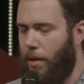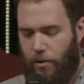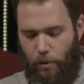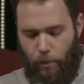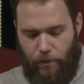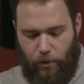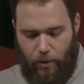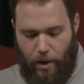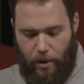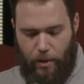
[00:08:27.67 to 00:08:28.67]
So we've
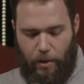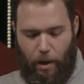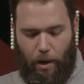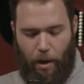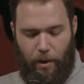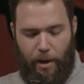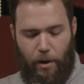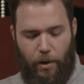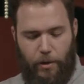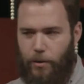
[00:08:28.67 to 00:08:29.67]
created a
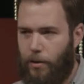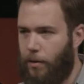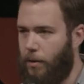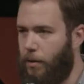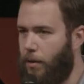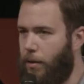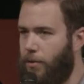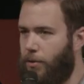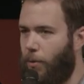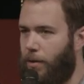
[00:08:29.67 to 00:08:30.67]
character
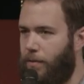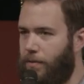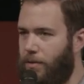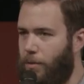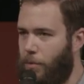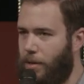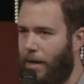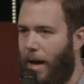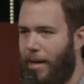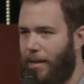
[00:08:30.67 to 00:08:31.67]
sort of some
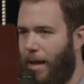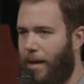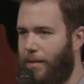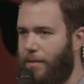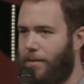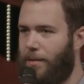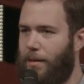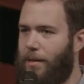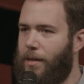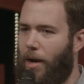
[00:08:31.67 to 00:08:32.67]
guidelines
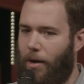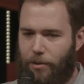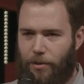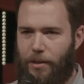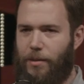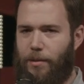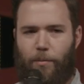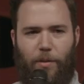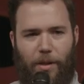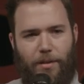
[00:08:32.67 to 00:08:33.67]
character
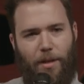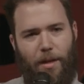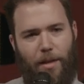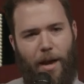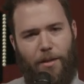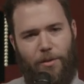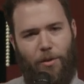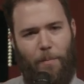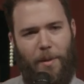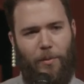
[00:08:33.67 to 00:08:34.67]
systems, things like that, so
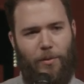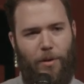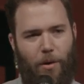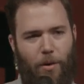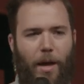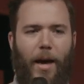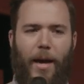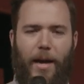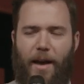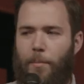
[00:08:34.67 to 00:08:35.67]
that people know,
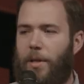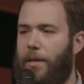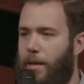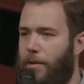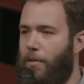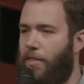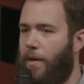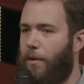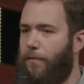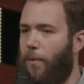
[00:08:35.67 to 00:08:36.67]
hey, I'm a leader,
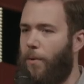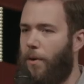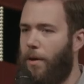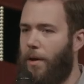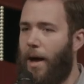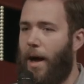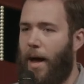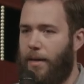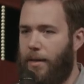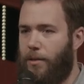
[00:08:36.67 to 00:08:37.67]
therefore
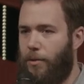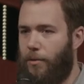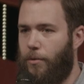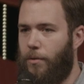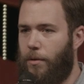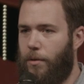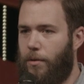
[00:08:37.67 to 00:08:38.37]
I need to